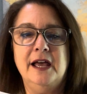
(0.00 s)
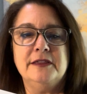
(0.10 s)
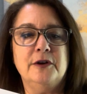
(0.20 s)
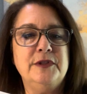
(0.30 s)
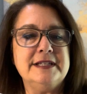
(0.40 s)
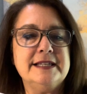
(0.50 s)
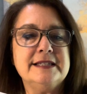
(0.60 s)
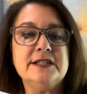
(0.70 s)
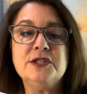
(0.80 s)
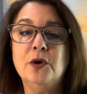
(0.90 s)
Though this is
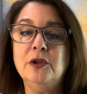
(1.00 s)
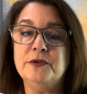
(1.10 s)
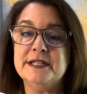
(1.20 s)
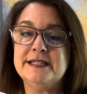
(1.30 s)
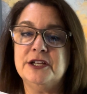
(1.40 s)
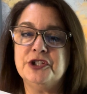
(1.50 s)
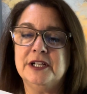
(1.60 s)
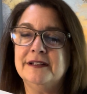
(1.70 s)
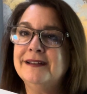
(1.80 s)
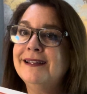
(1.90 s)
a solo
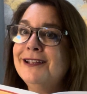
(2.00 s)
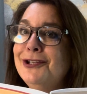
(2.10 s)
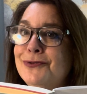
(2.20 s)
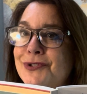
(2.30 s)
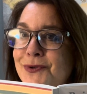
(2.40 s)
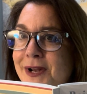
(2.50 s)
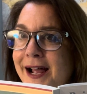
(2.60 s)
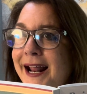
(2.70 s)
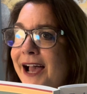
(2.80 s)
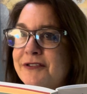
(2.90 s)
decision, you do
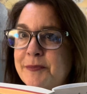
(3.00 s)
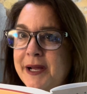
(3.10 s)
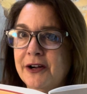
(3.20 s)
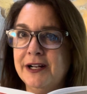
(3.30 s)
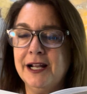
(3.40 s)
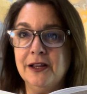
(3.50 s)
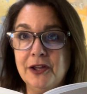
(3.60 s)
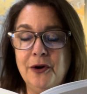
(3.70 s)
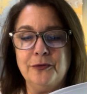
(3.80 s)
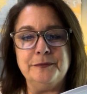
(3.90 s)
not have to parent
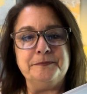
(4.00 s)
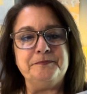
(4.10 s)
alone.